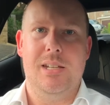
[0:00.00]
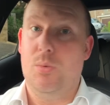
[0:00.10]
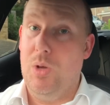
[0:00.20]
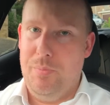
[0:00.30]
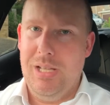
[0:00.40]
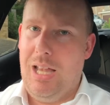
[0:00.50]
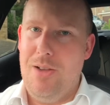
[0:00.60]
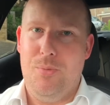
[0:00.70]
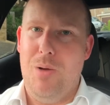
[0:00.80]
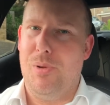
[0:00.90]
It will be a
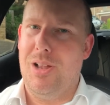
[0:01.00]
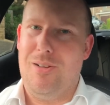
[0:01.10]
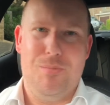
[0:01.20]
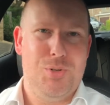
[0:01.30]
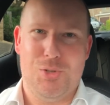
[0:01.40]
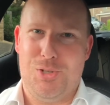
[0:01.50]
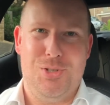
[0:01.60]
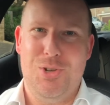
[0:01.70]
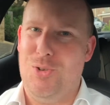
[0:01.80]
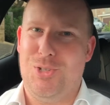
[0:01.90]
live webinar. I'm
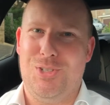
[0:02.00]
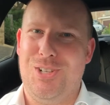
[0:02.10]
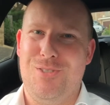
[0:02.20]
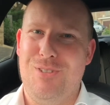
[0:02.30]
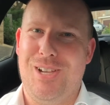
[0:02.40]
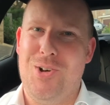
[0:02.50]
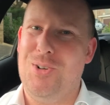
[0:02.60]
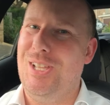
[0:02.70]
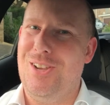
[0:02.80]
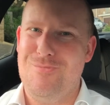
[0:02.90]
not just going to
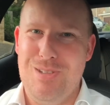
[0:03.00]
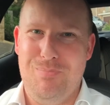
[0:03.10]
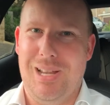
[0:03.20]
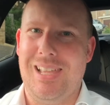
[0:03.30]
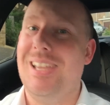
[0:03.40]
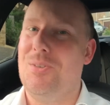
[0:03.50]
record it and replay it.